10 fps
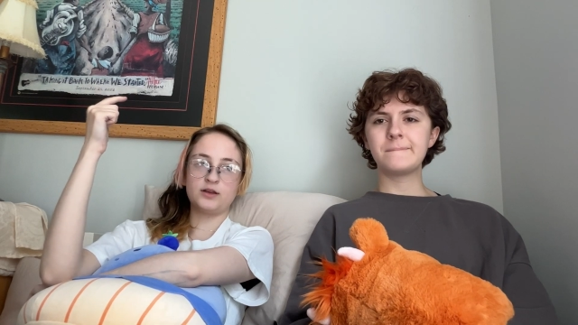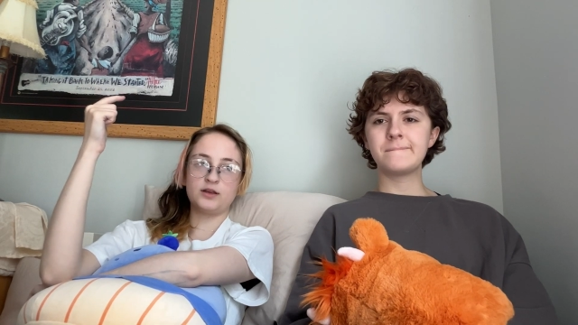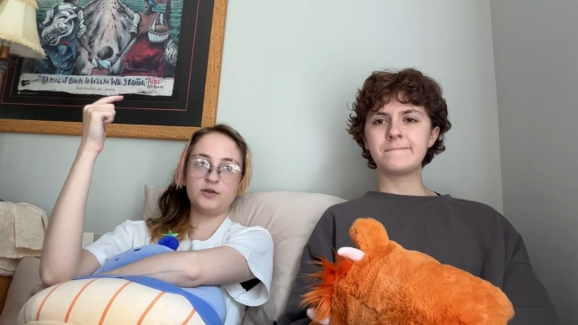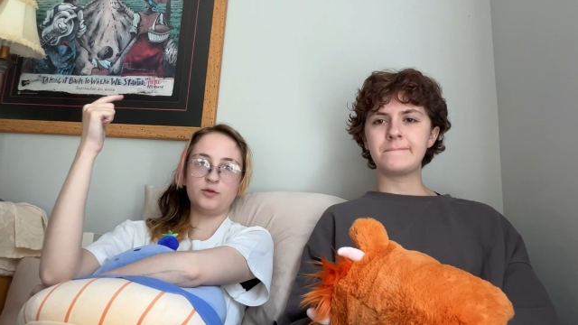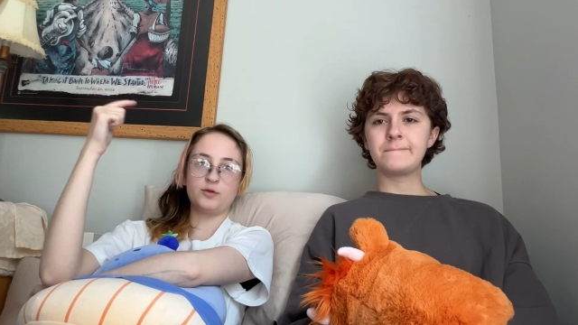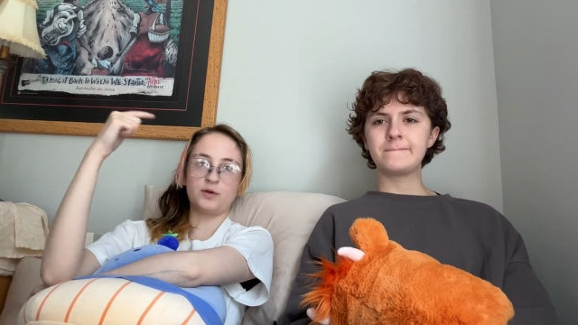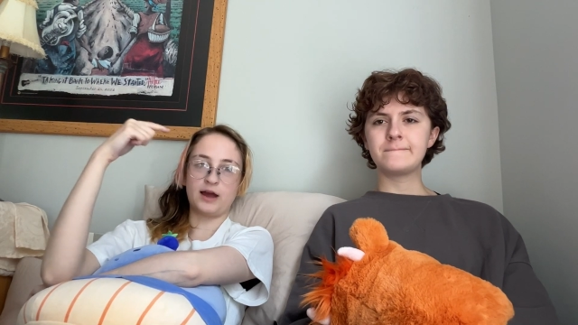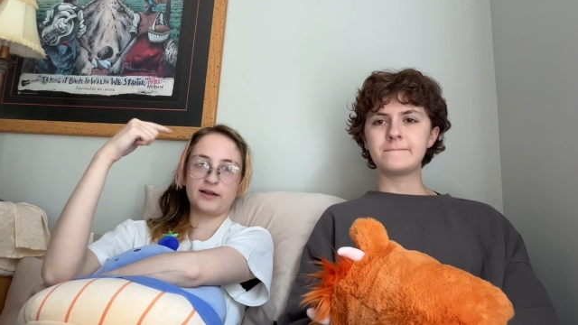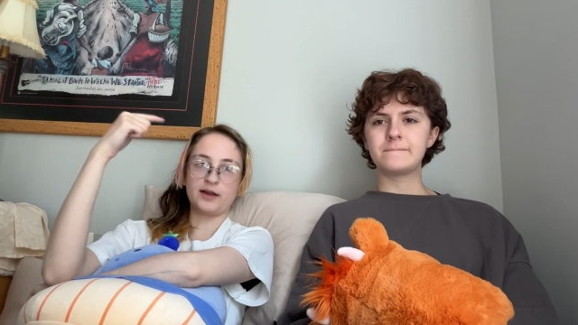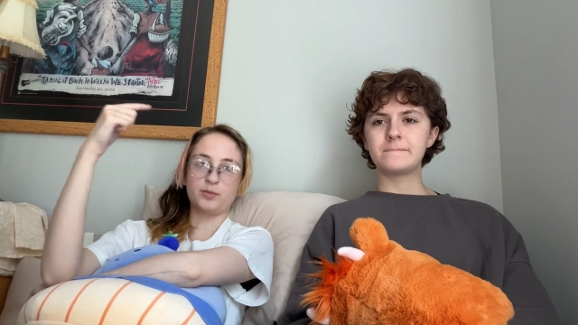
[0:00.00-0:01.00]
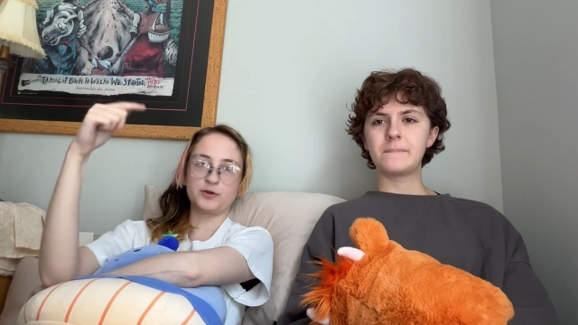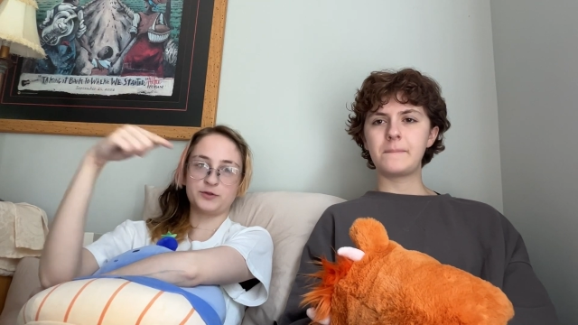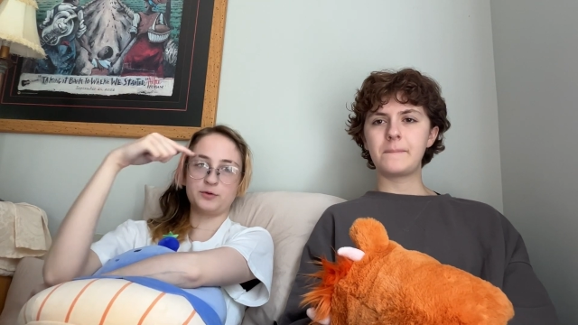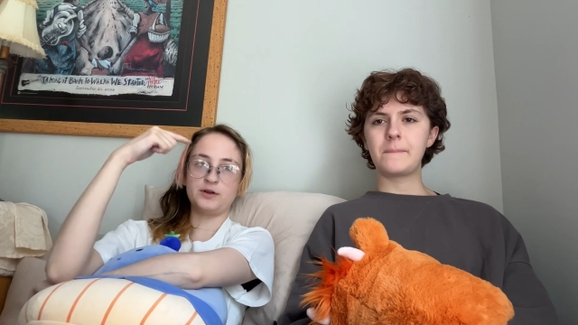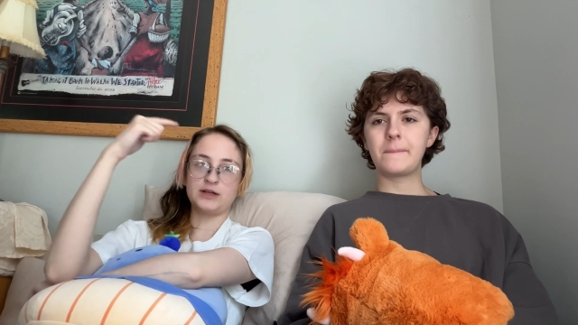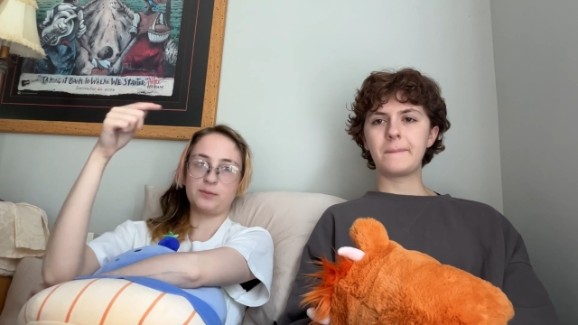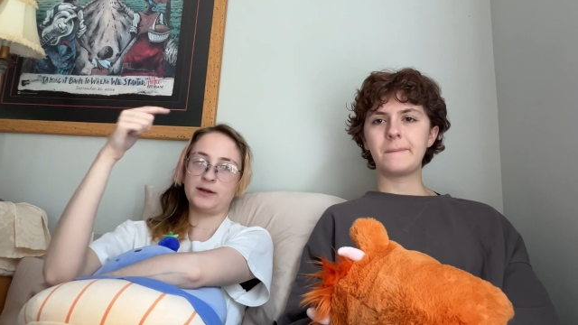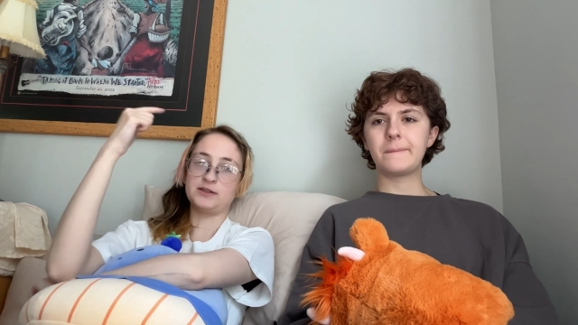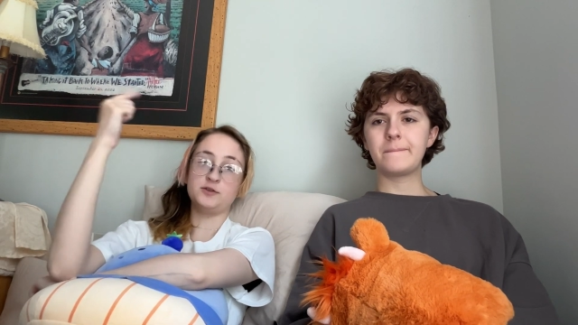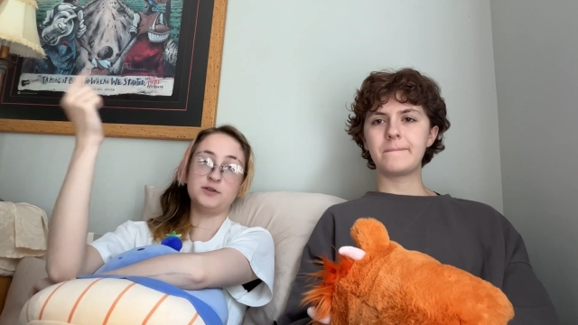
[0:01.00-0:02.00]
Speaker 1: you kind of like push through and you take
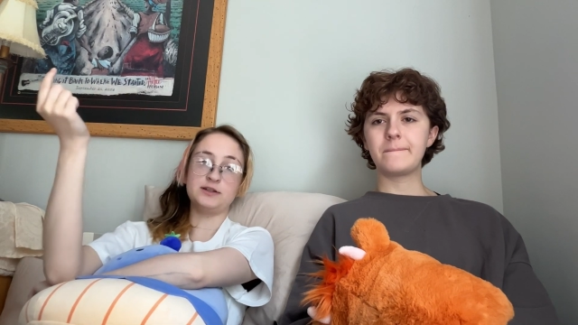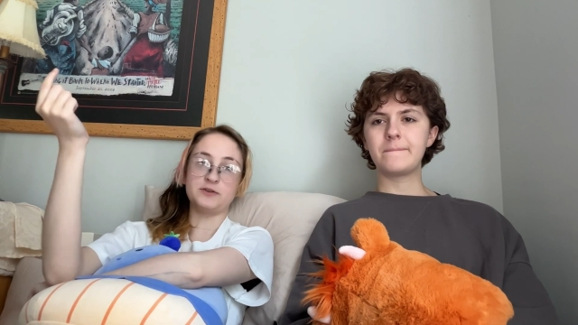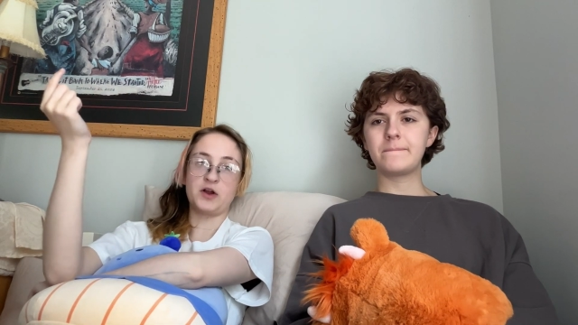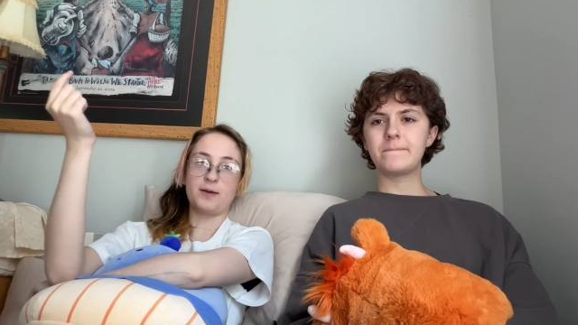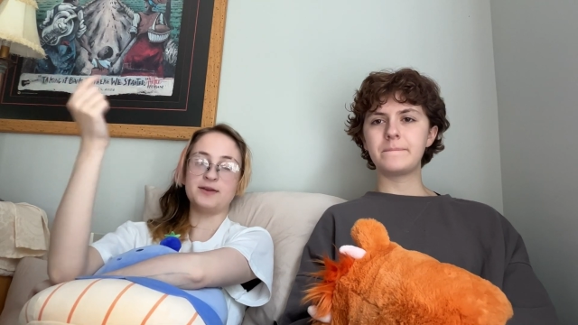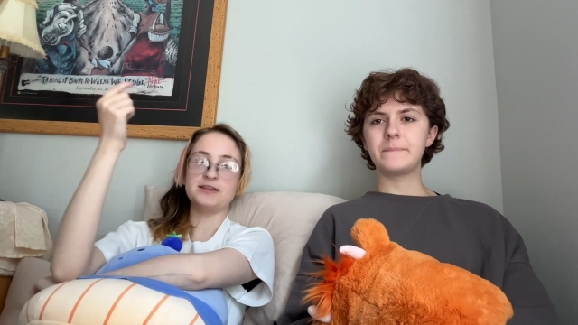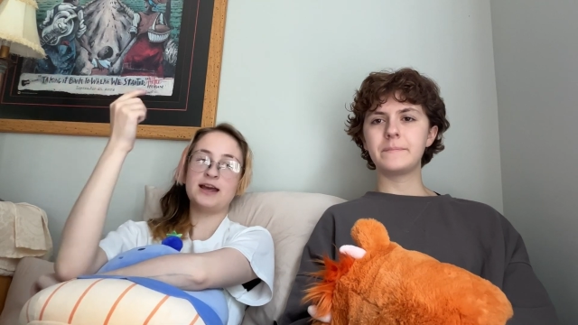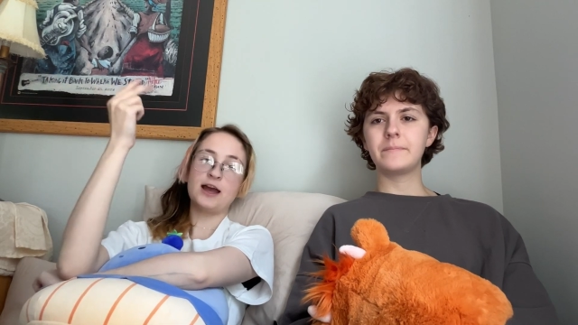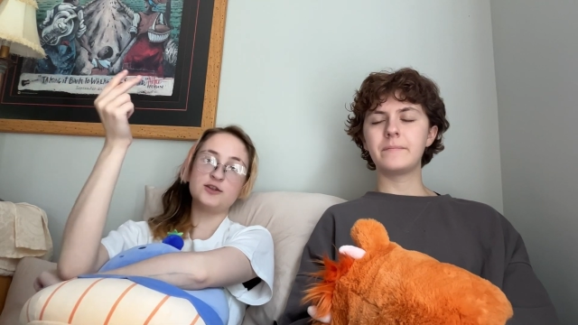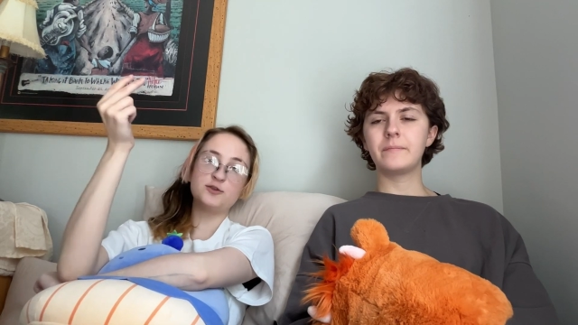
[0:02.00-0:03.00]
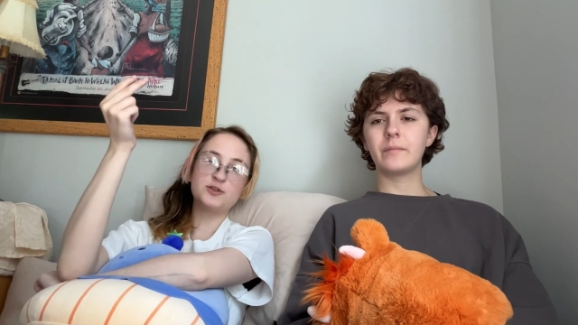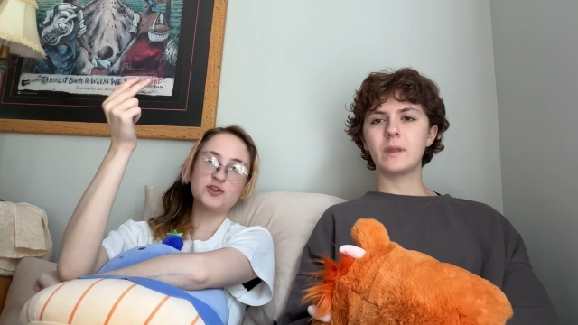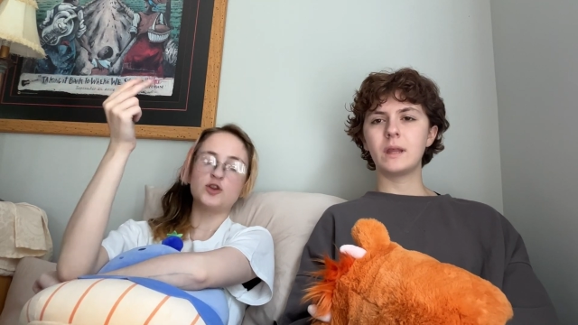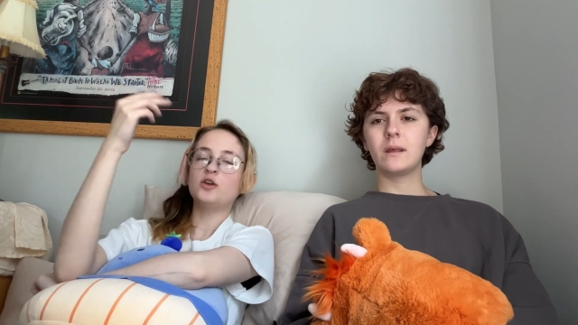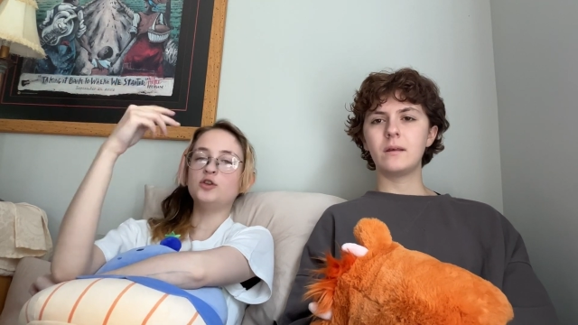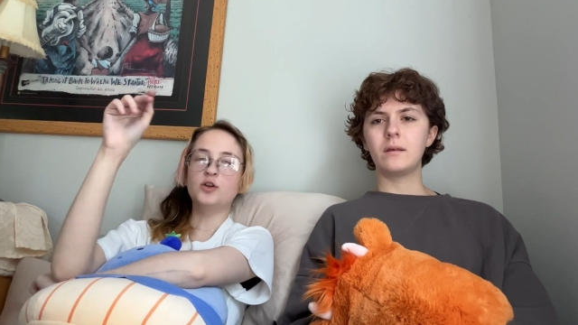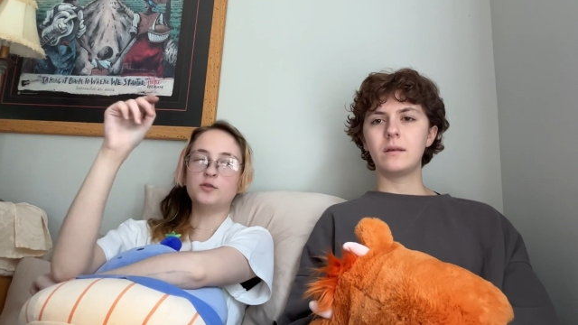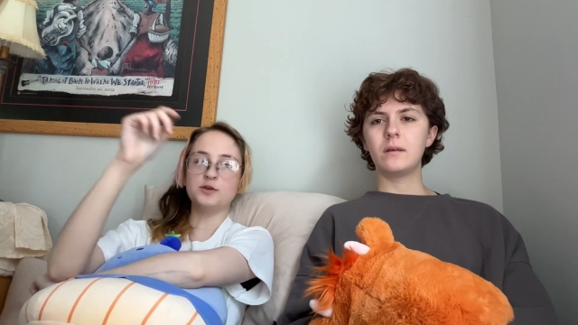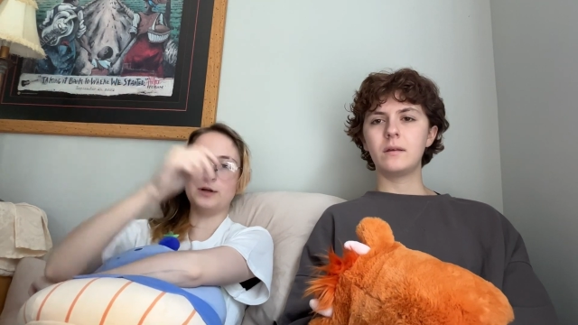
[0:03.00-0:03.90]
breaks and you do different hobbies, and two is just you don't do it